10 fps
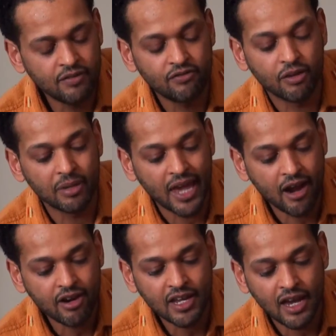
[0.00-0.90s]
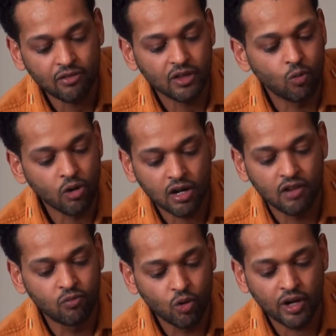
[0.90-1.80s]
from carrying out the work of
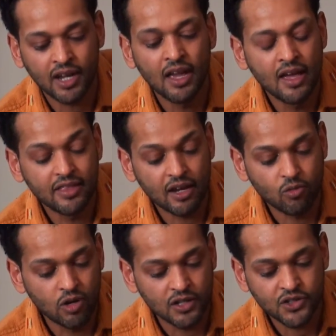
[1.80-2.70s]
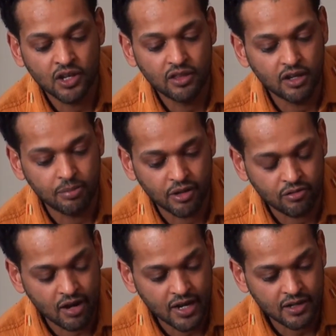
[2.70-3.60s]
mourning that was their
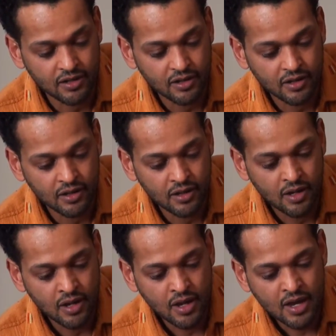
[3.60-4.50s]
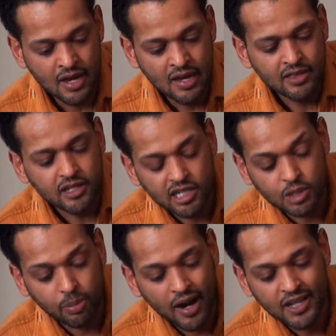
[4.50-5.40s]
birthright. The
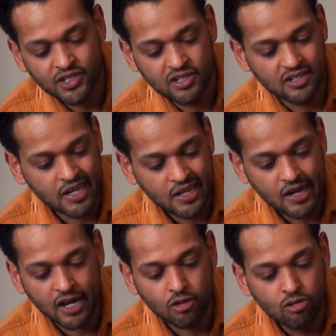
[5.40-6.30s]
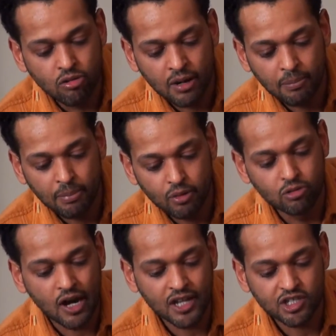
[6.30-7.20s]
despised dead I grew up, who
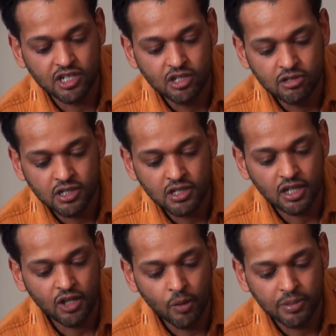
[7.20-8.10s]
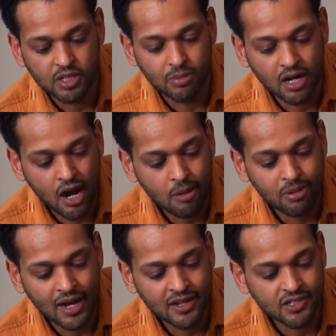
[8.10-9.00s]
constituted Ethiopia's macabre
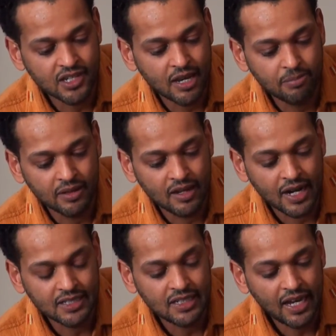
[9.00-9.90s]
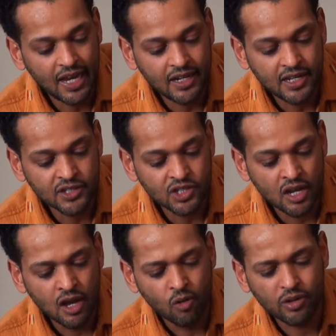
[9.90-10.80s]
landscape in the 1980s,
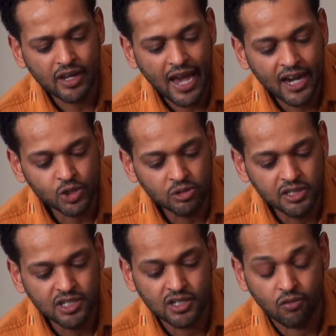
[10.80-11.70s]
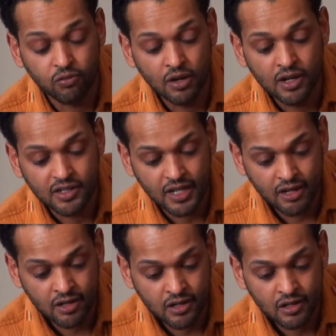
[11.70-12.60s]
were the casualties of
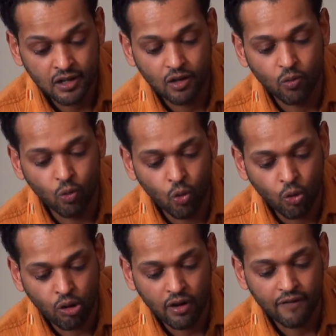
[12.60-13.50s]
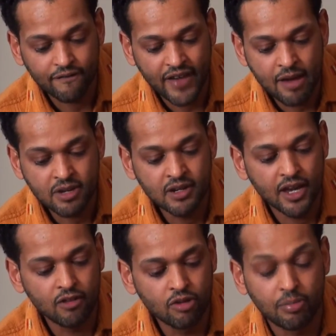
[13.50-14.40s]
terror, war, famine,
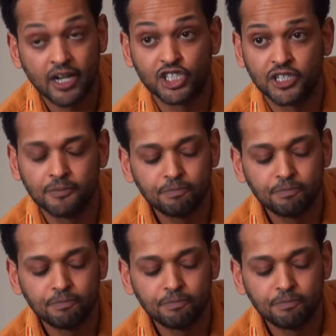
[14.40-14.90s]
and repression.